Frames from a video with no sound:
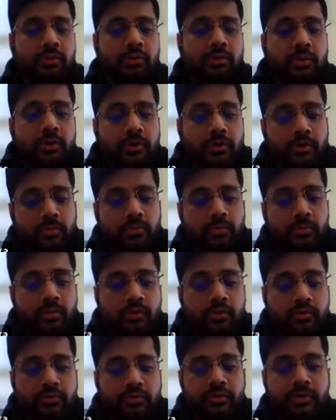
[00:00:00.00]
you want to
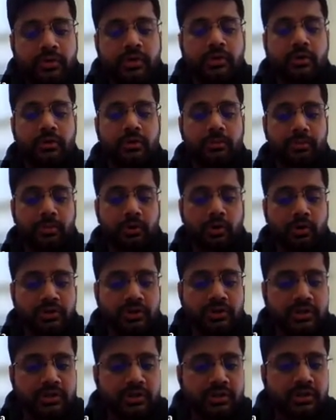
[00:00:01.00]
move your
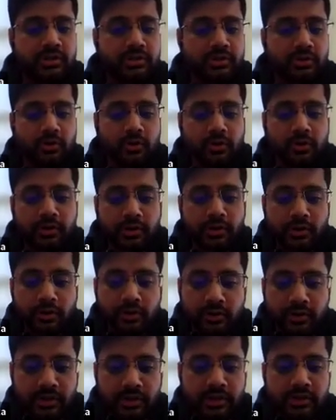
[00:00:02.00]
processes or
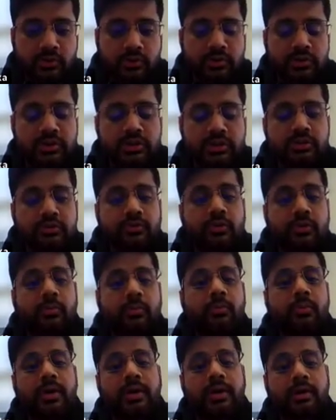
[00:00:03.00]
your resources from
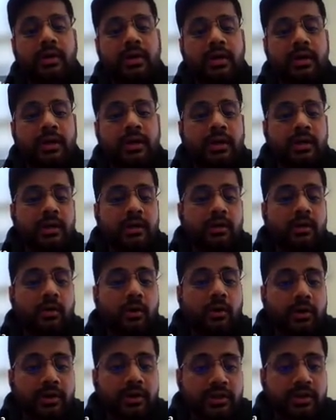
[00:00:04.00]
one
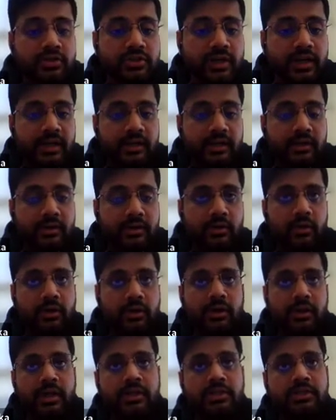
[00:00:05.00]
orchestrator
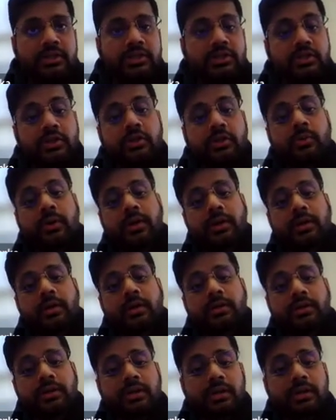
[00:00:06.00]
organization to
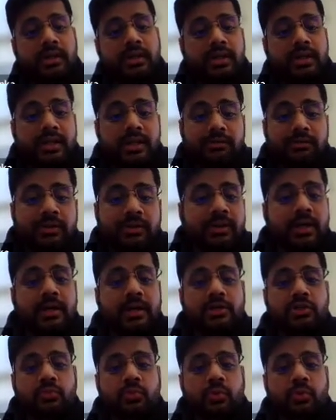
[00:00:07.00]
another, even that
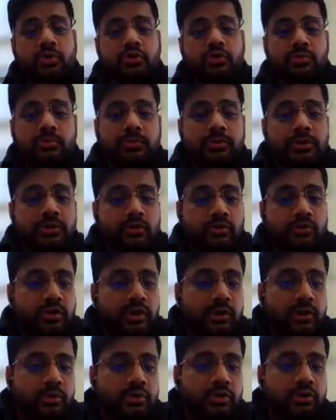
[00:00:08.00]
is possible through
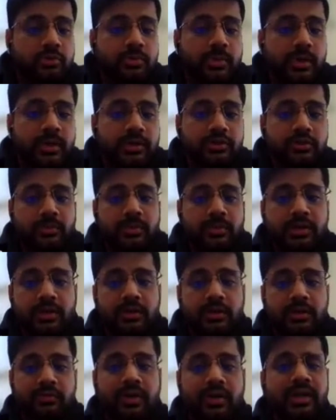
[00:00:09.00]
solutions management.
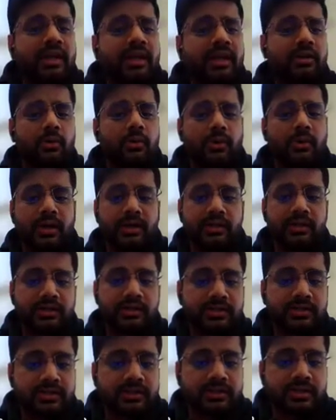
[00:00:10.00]
We'll take a look at
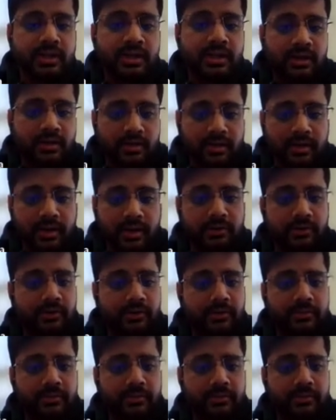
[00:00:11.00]
this later.